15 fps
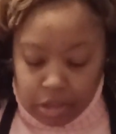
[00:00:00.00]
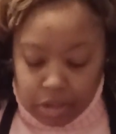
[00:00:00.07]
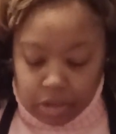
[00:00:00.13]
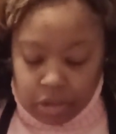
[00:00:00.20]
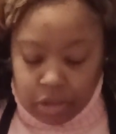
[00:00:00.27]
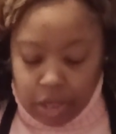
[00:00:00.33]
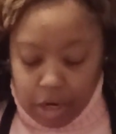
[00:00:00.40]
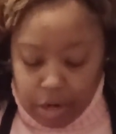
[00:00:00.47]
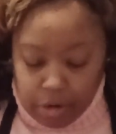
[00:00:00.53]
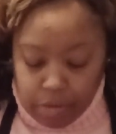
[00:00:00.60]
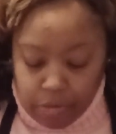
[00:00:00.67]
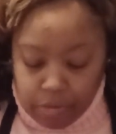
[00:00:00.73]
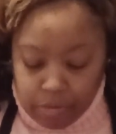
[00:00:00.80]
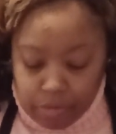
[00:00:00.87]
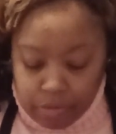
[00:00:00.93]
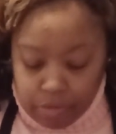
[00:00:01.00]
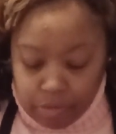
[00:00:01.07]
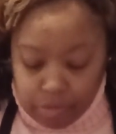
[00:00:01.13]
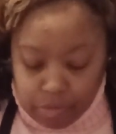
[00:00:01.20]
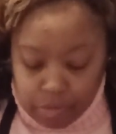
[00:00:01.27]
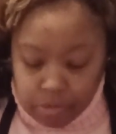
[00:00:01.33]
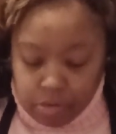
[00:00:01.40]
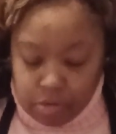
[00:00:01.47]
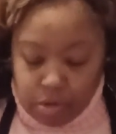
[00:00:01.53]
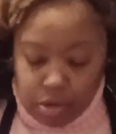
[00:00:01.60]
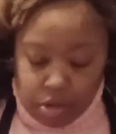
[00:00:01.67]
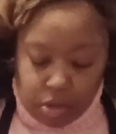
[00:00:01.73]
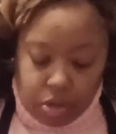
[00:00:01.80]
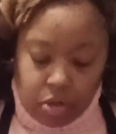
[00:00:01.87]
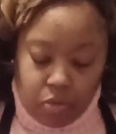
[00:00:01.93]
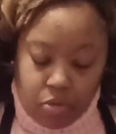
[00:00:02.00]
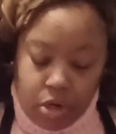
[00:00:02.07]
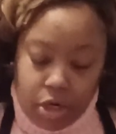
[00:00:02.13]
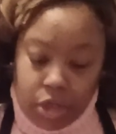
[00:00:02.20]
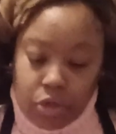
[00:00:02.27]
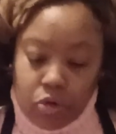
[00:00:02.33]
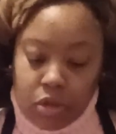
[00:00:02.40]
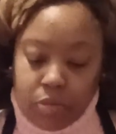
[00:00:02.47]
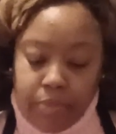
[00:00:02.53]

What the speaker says: So you want to use